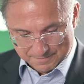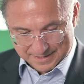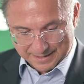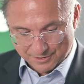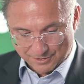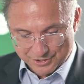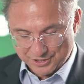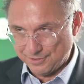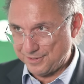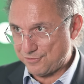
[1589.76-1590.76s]

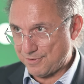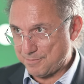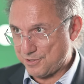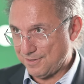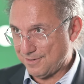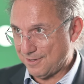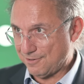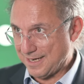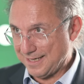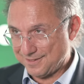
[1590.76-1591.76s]
technological disruption. All
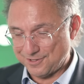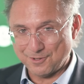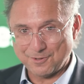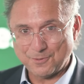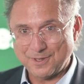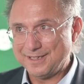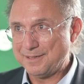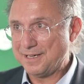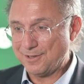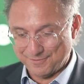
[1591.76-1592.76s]
uh-huh. right, so we're in the
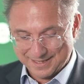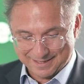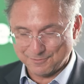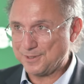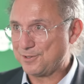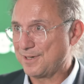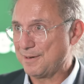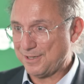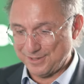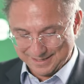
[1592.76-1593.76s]
middle of that. We talk
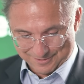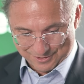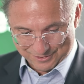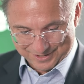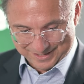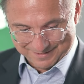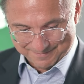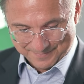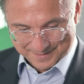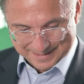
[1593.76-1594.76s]
about technology.
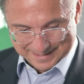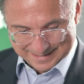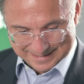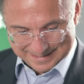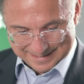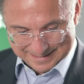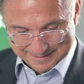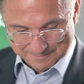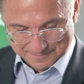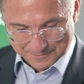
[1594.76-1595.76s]
Mm-hmm.
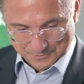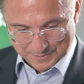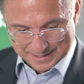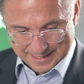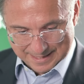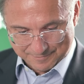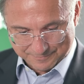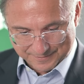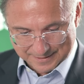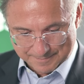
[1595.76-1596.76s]
We
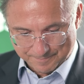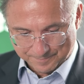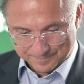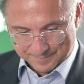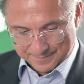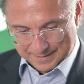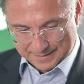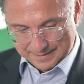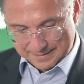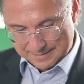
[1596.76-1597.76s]
have,
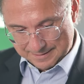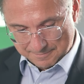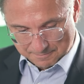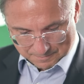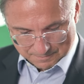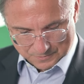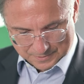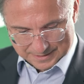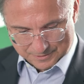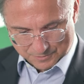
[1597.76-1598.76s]

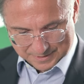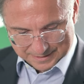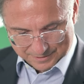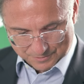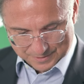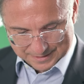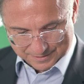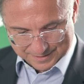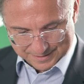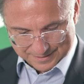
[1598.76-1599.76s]
what
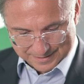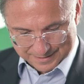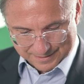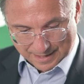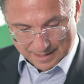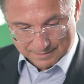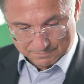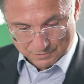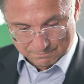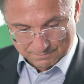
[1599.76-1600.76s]
else is here?
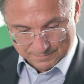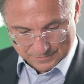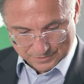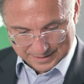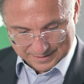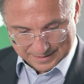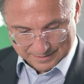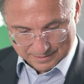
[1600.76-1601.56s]
Look at that.